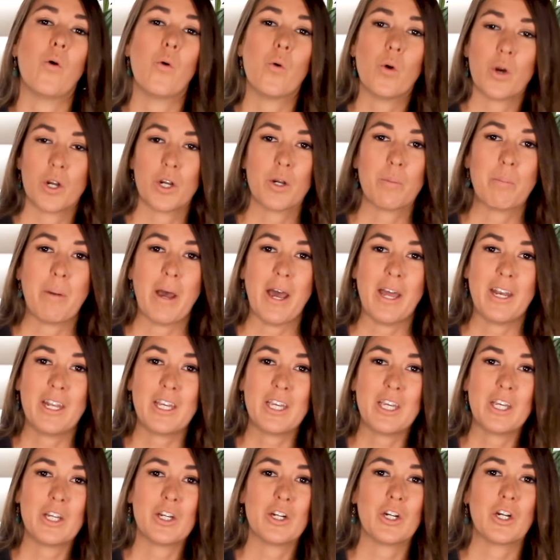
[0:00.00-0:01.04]
or your
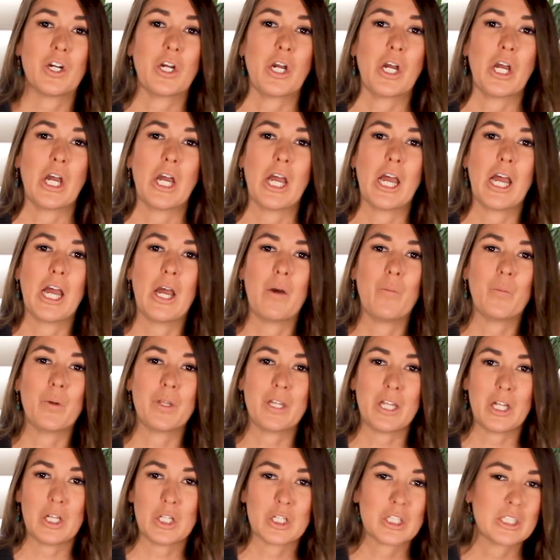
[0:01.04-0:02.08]
pedicure
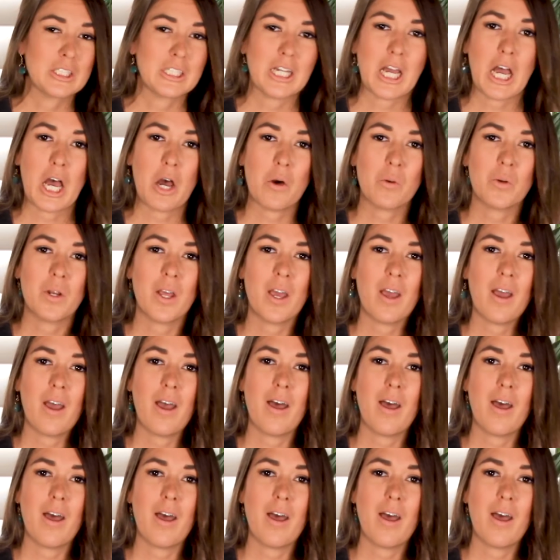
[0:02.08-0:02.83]
when they look down,